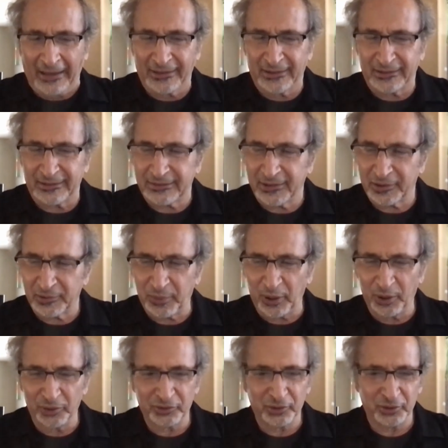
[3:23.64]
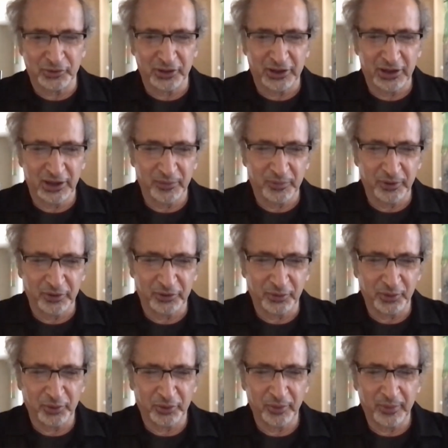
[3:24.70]
at its disposal to keep the
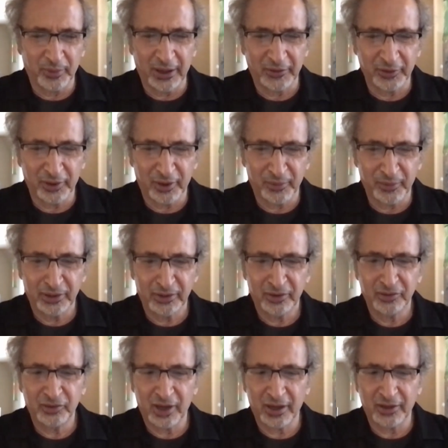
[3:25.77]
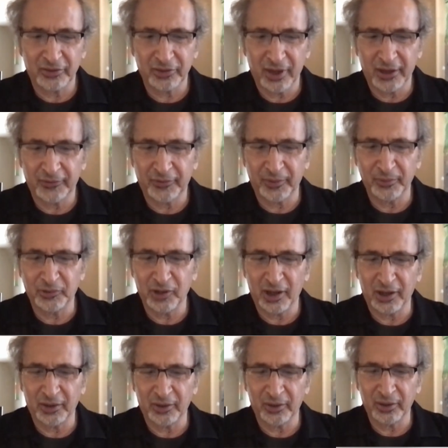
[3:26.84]
truth about the Armenian genocide from
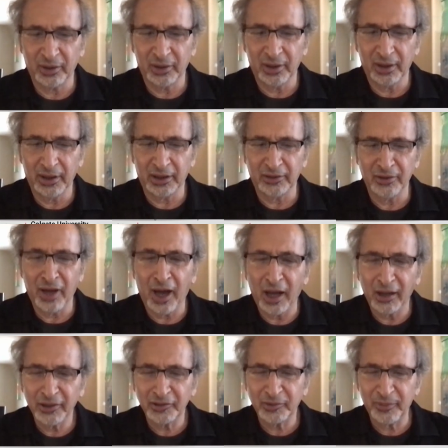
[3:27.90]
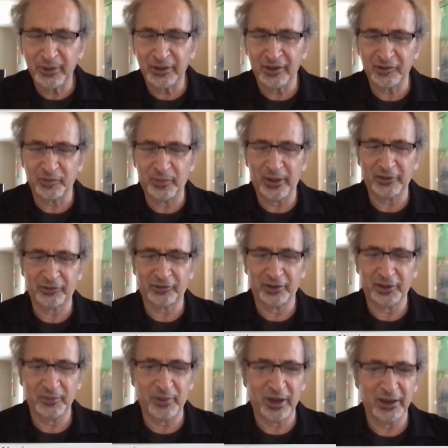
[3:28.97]
general acknowledgement,
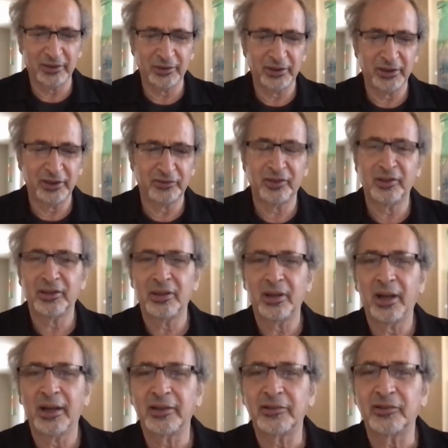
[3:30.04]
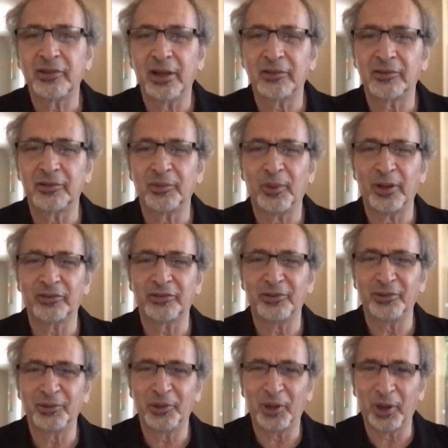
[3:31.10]
especially by elites in the United States and
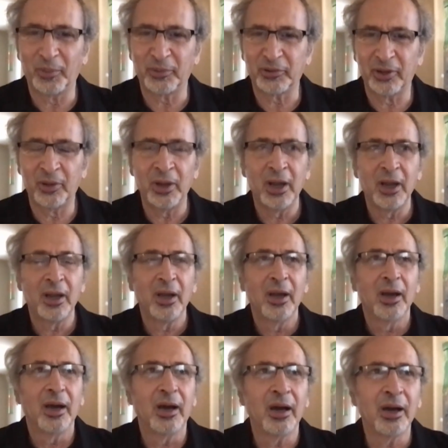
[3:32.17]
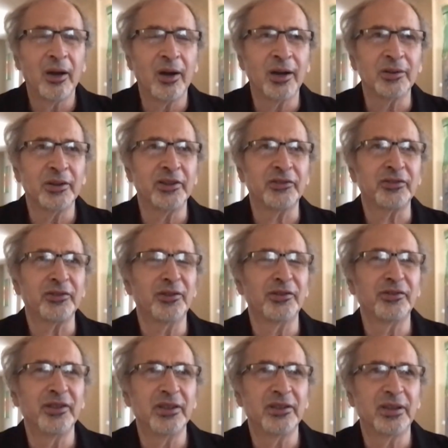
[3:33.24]
Western Europe. So our
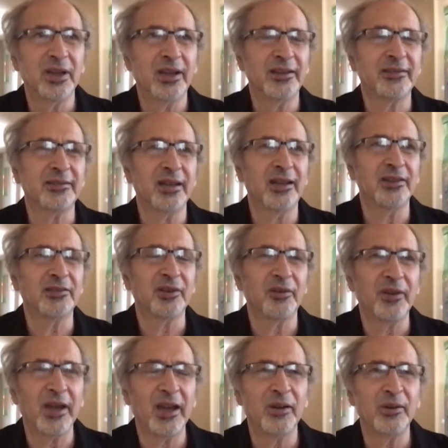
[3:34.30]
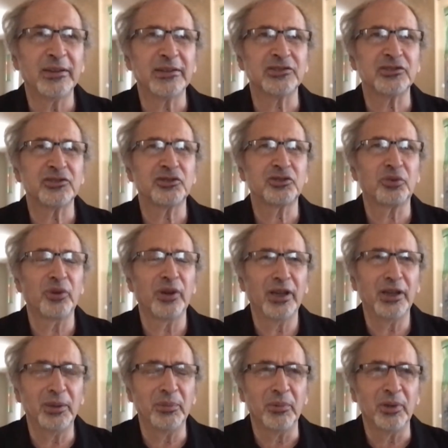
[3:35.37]
listeners need to get a sense of how
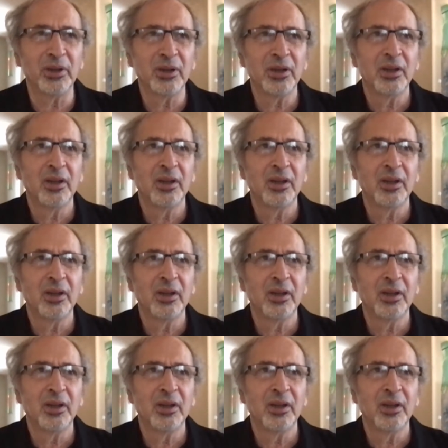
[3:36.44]
extreme